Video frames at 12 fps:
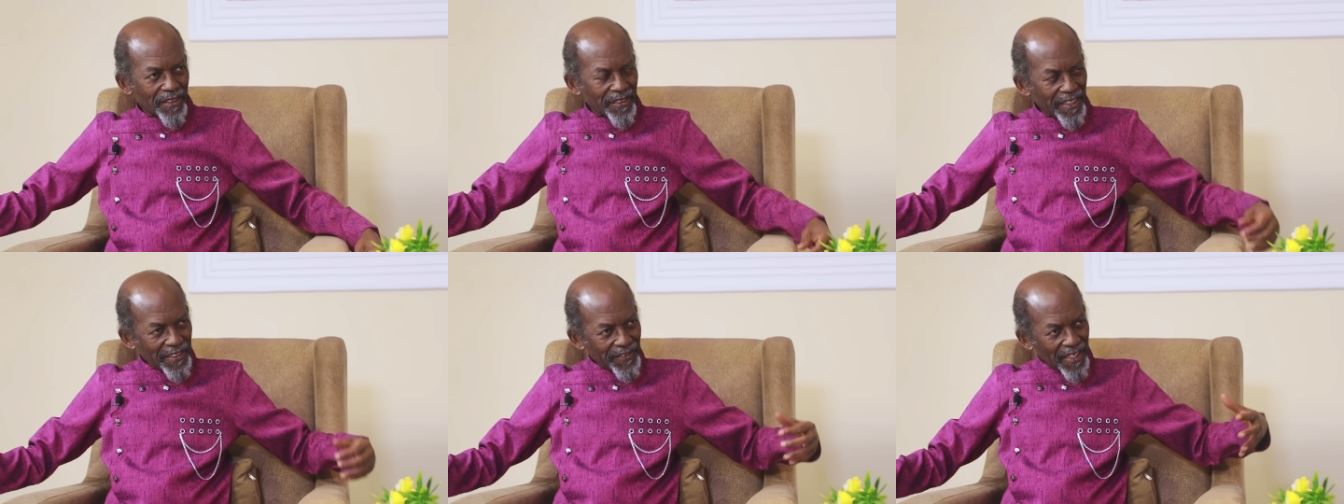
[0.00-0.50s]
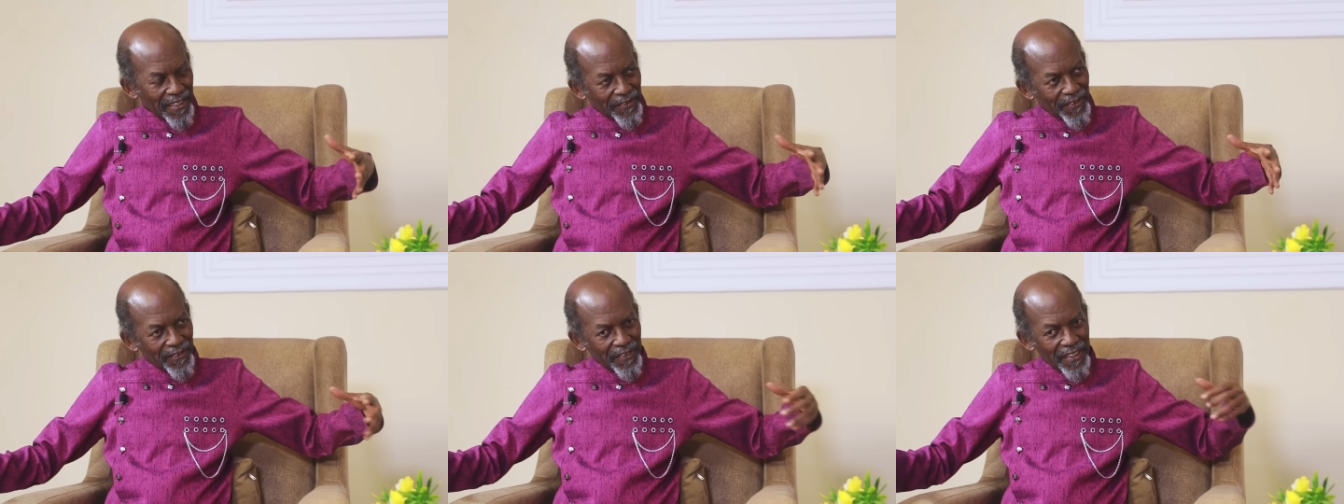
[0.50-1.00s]
Just
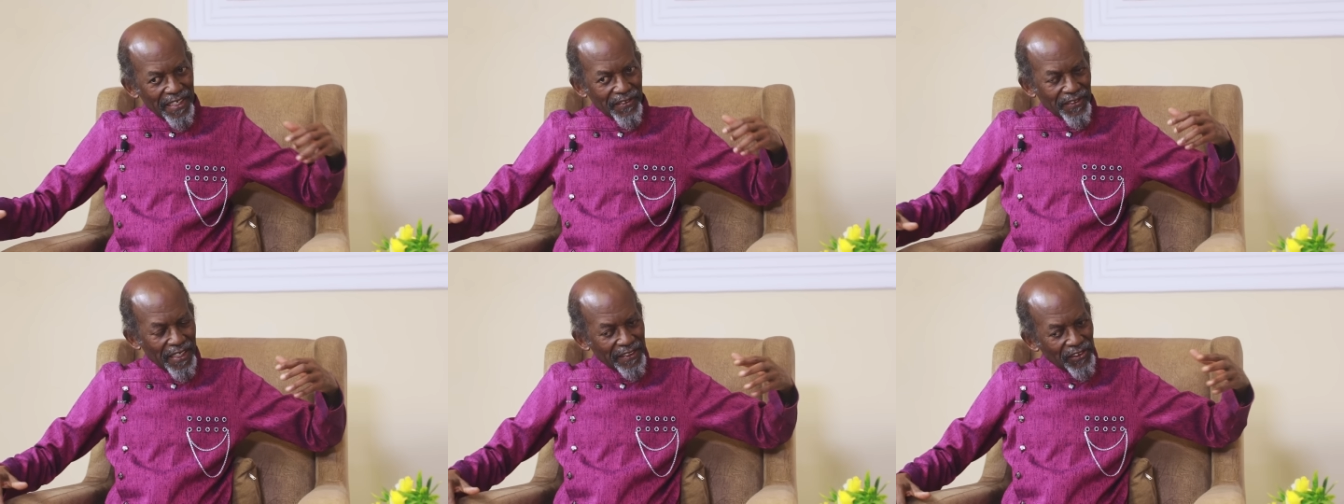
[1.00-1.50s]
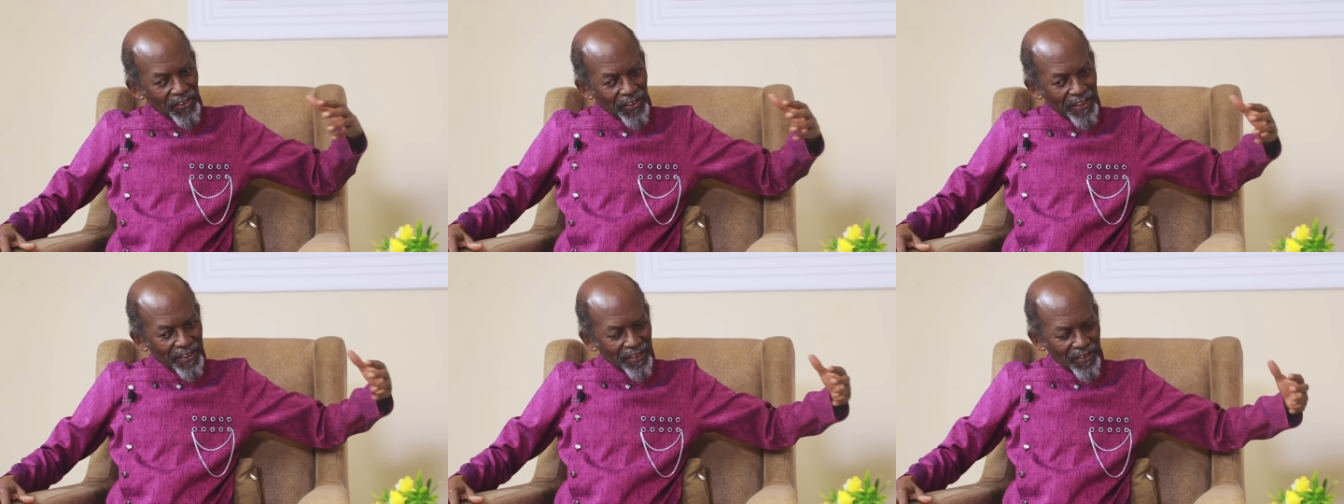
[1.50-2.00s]
as the
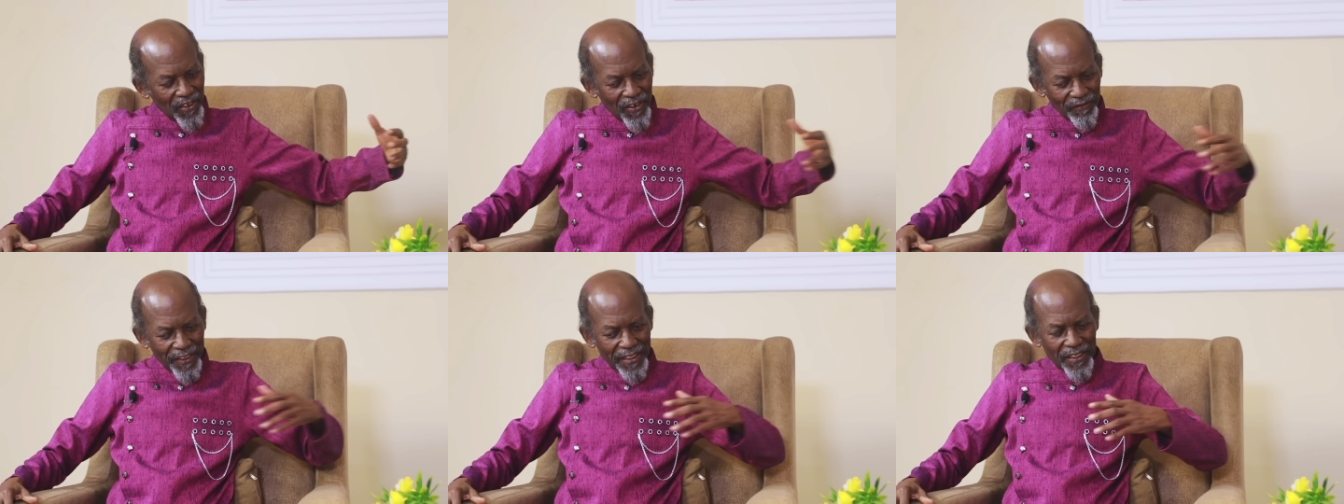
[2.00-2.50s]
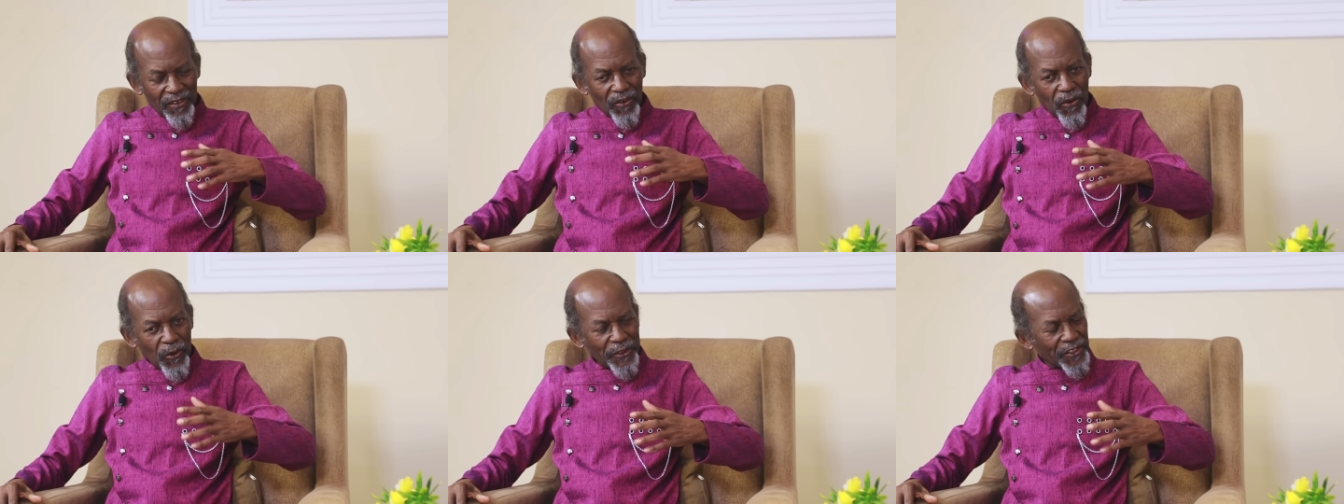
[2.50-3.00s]
extension of the
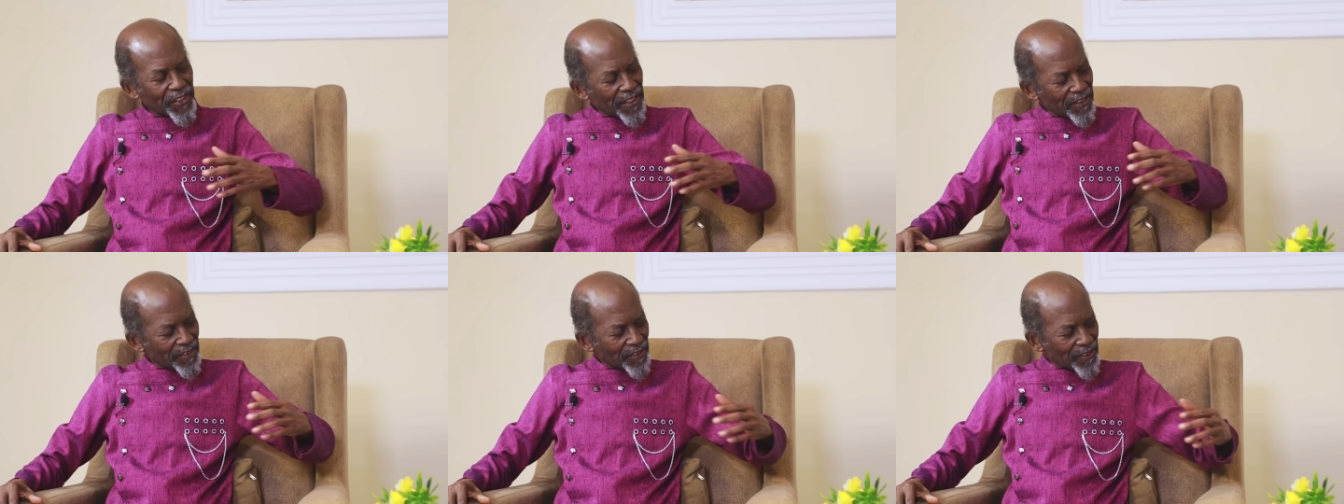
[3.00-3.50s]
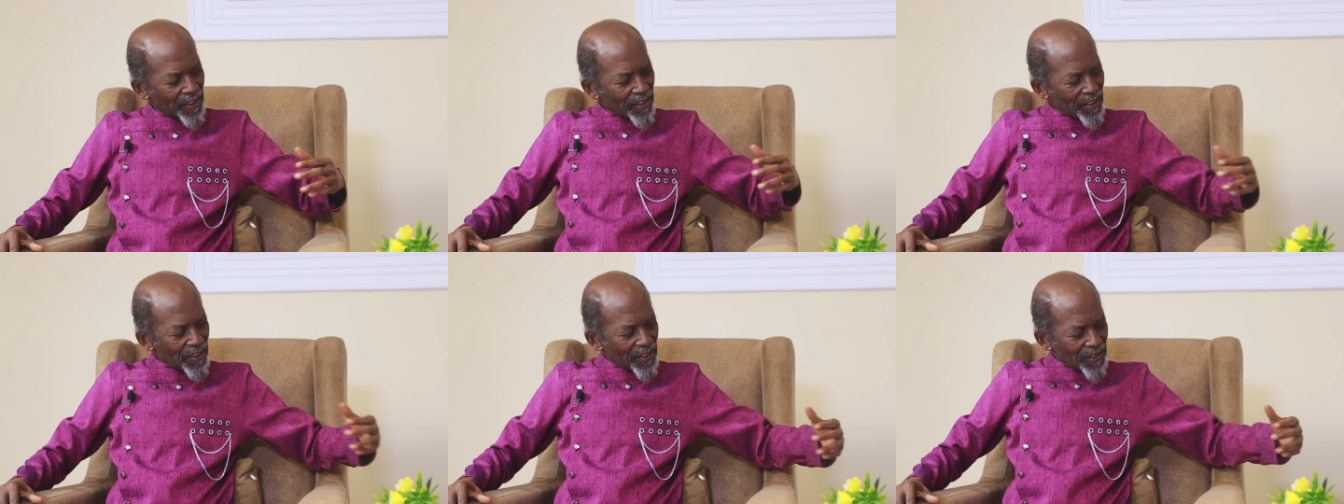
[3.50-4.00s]
ocean,
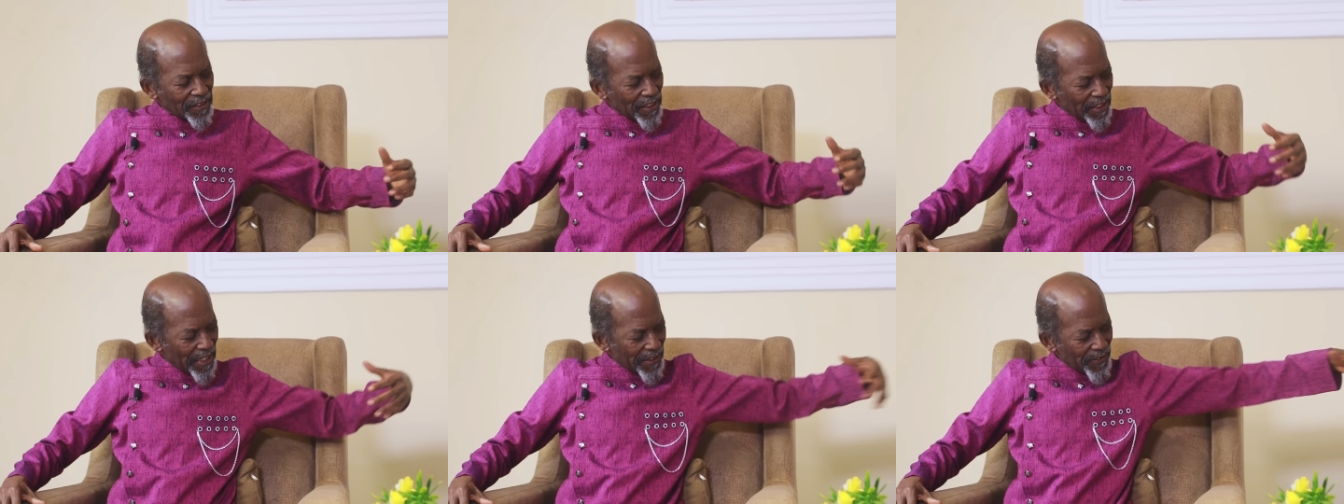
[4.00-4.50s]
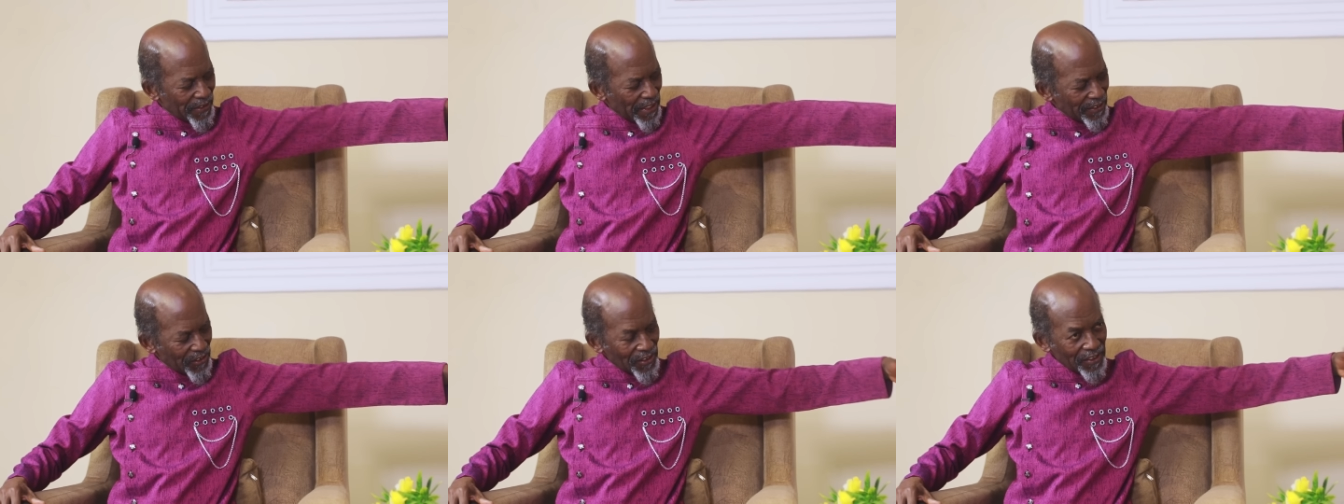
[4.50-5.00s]
the
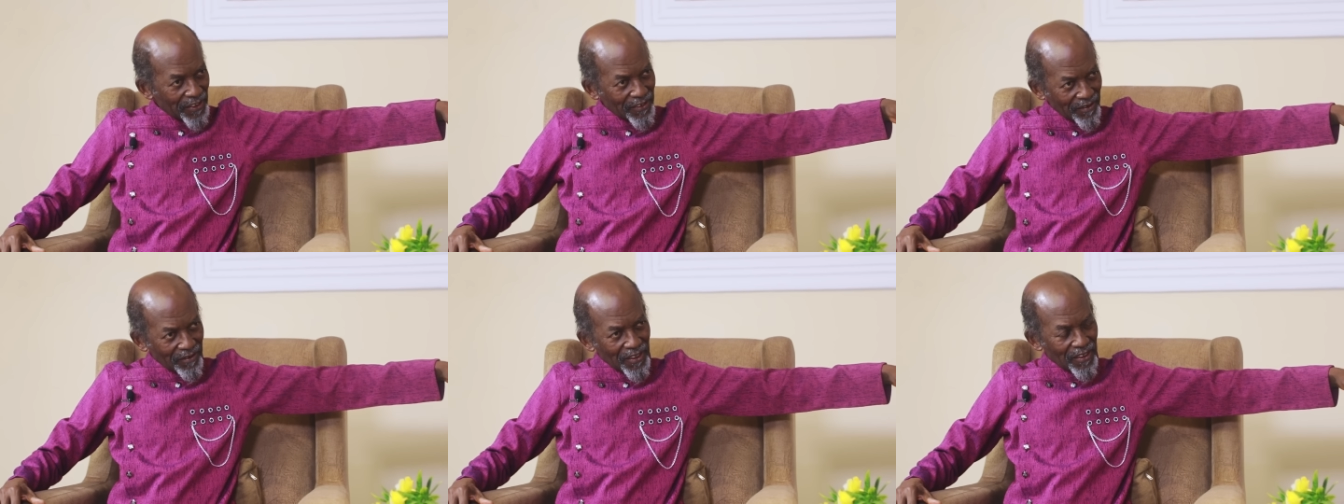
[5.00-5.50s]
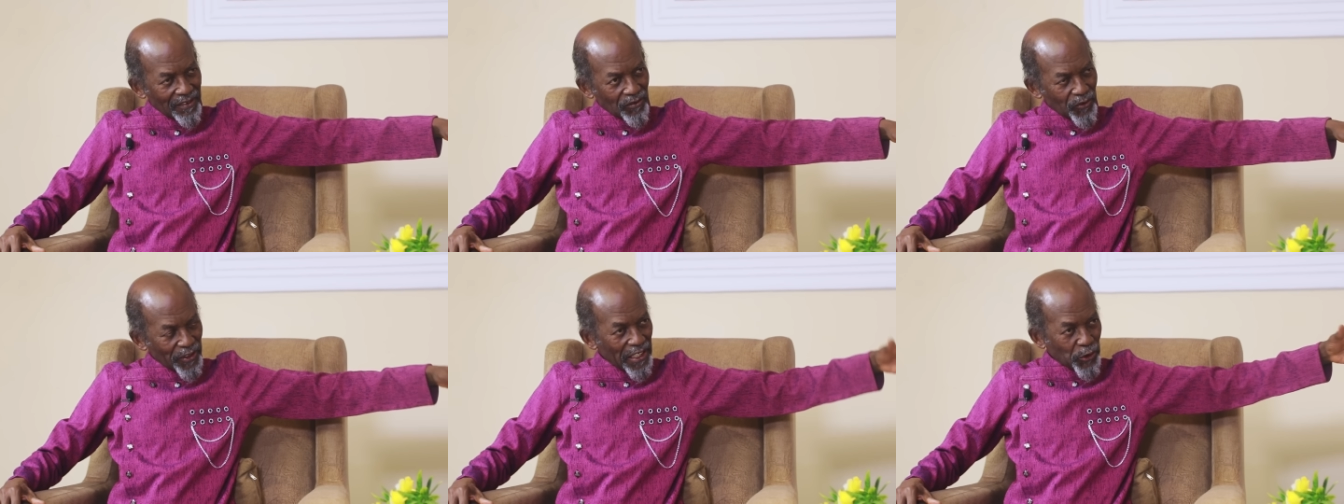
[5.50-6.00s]
extension
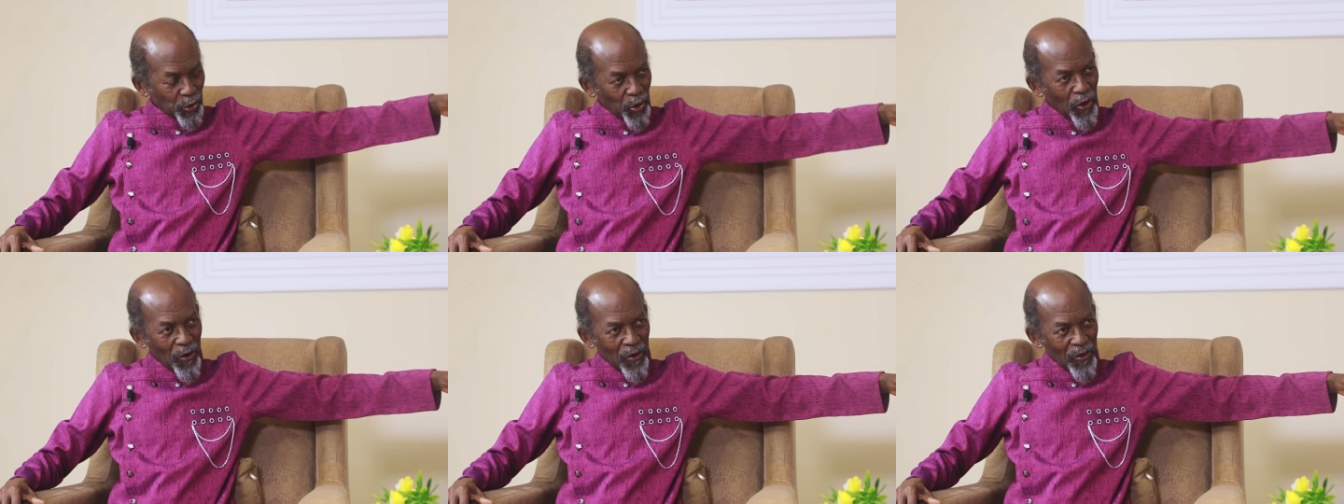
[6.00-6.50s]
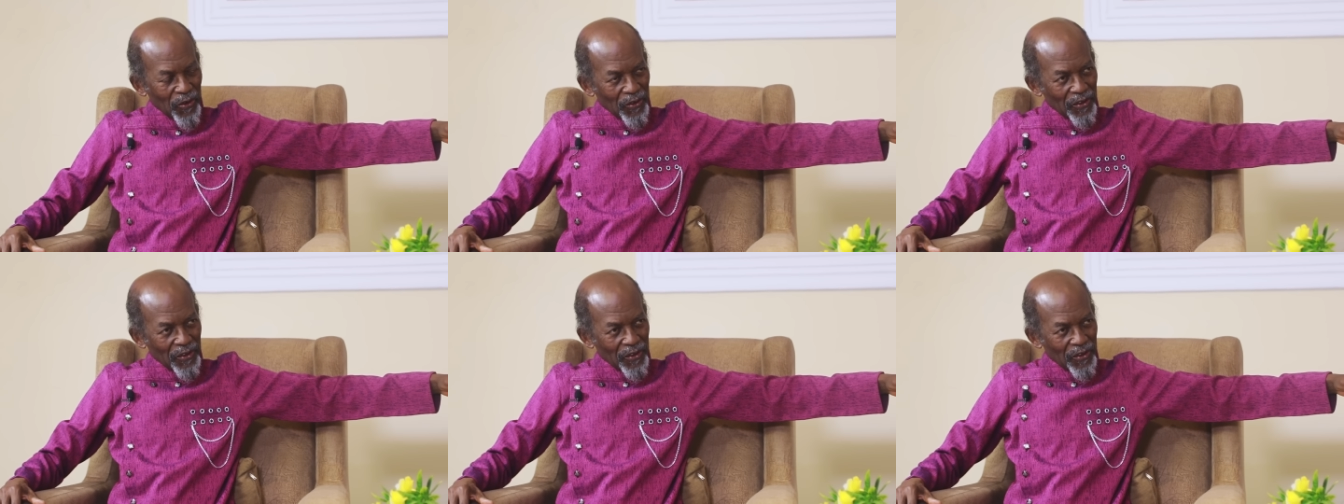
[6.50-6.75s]
to the shore,